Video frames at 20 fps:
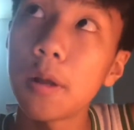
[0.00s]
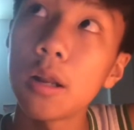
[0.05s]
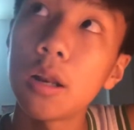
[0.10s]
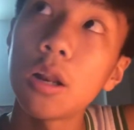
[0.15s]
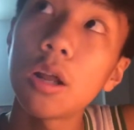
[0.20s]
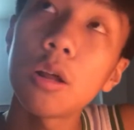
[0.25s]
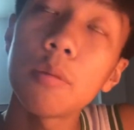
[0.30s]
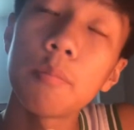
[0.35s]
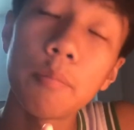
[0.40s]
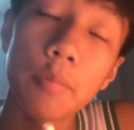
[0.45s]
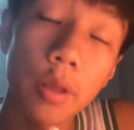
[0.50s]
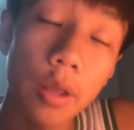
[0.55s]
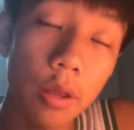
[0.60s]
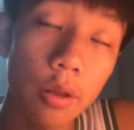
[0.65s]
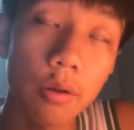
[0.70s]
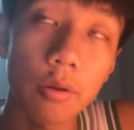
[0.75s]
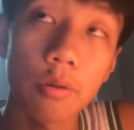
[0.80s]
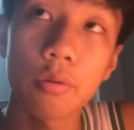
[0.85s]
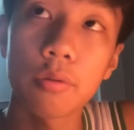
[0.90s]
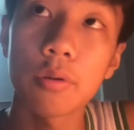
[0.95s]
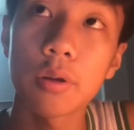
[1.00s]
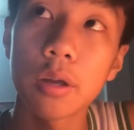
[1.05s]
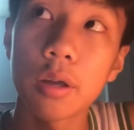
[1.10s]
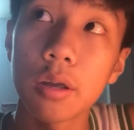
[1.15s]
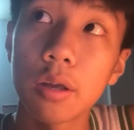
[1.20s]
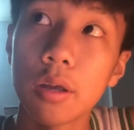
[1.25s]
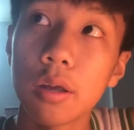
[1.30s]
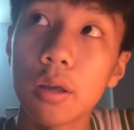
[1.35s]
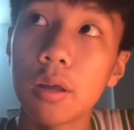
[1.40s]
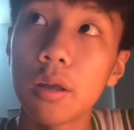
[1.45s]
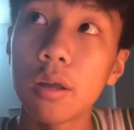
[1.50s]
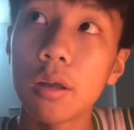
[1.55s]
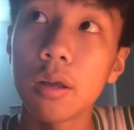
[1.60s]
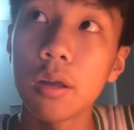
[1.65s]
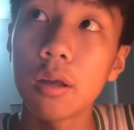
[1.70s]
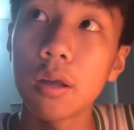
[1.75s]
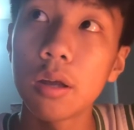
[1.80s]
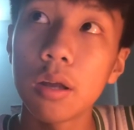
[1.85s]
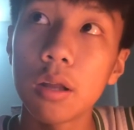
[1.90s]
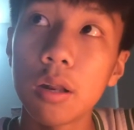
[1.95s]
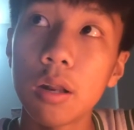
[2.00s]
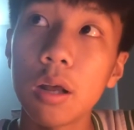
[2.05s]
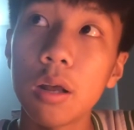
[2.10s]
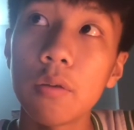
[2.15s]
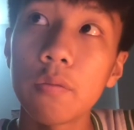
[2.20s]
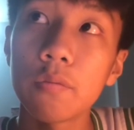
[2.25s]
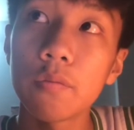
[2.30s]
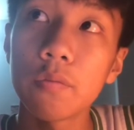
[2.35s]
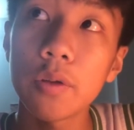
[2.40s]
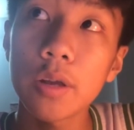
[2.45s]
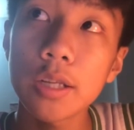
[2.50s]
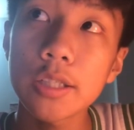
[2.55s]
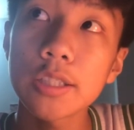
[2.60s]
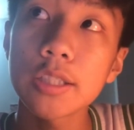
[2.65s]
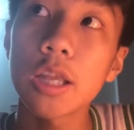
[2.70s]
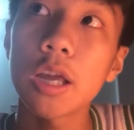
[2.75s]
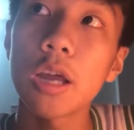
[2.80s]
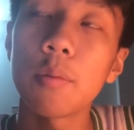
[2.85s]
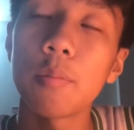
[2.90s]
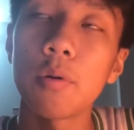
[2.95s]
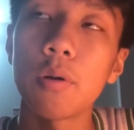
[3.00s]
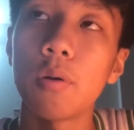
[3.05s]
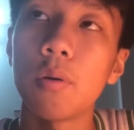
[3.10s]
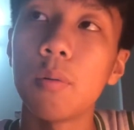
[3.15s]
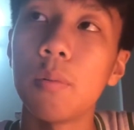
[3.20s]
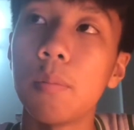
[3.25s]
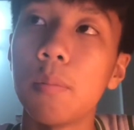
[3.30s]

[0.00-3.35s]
A lot of milk, a lot of vegetable,